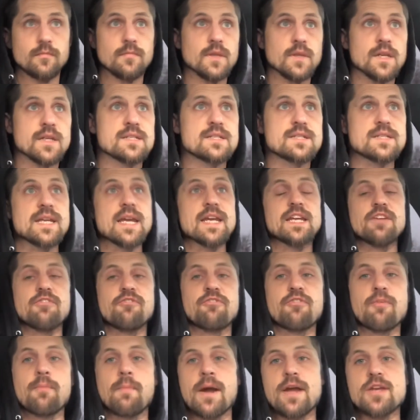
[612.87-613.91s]
It's taking
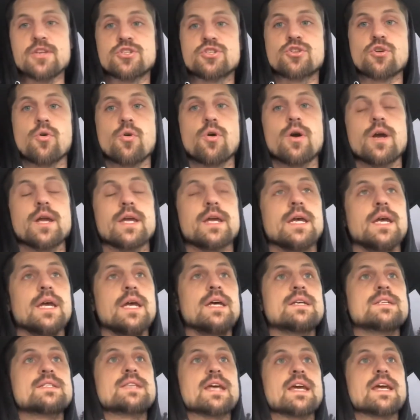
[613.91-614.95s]
from my joy.
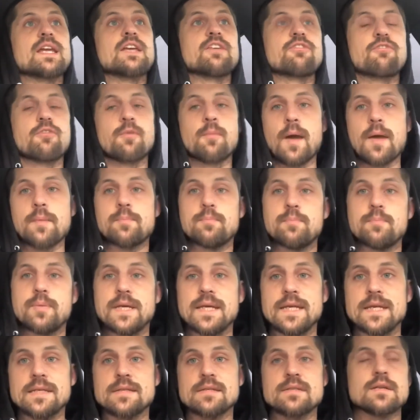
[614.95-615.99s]
It's taking from my
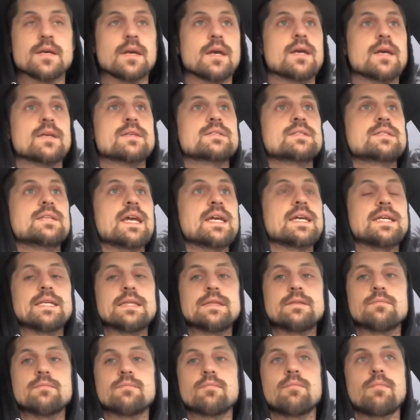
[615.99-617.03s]
peace. It's
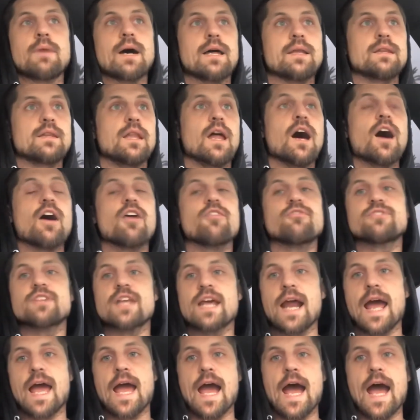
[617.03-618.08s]
taking my love that
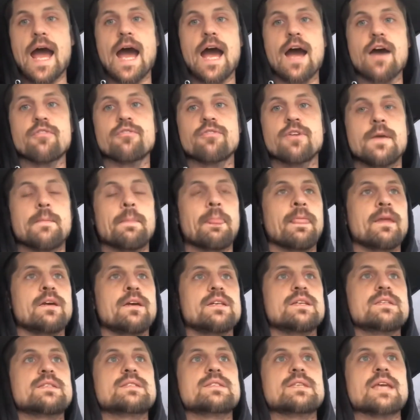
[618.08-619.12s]
I have.
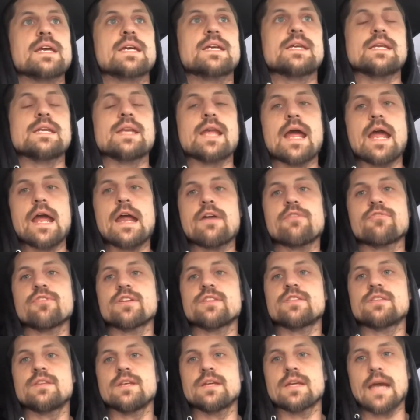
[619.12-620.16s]
It's taking
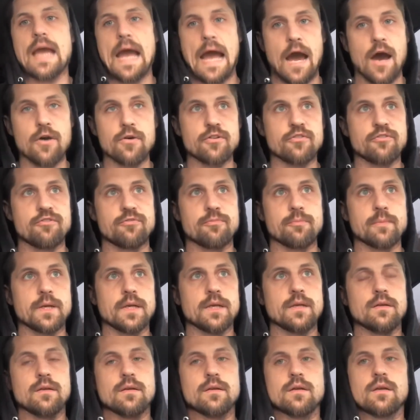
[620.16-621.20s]
everything out of
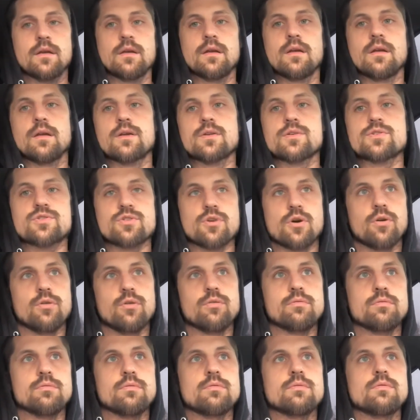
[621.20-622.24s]
me. So
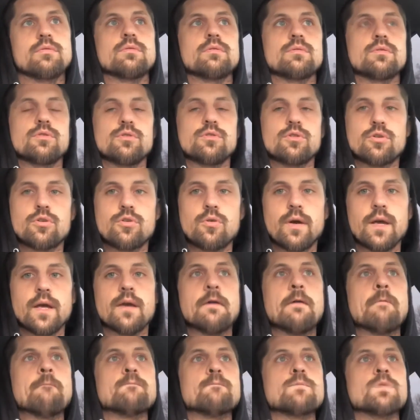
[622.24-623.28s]
you quit.
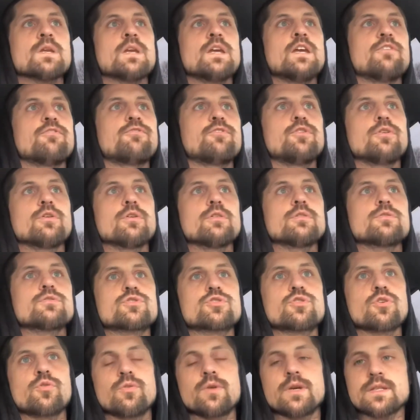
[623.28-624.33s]
If you're
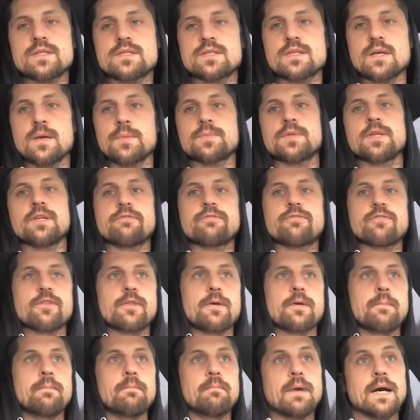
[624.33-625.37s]
doing something for
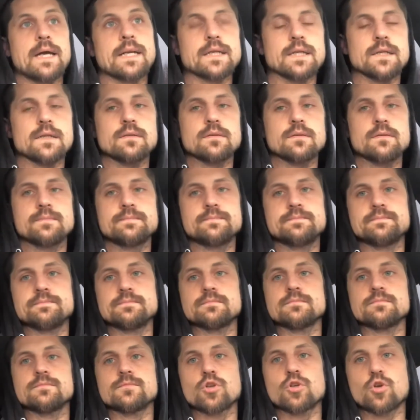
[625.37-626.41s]
the money,
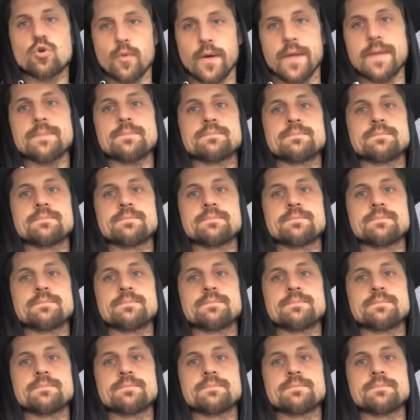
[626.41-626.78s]
quit.